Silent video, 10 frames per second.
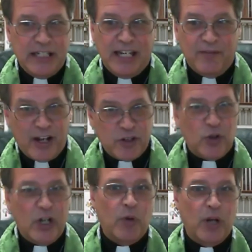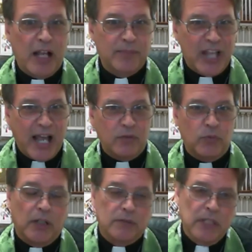And if I drink what comes out,
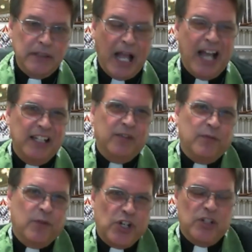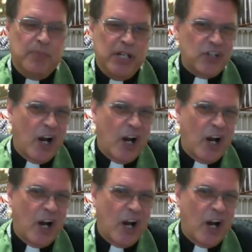well, I live in Virginia Beach.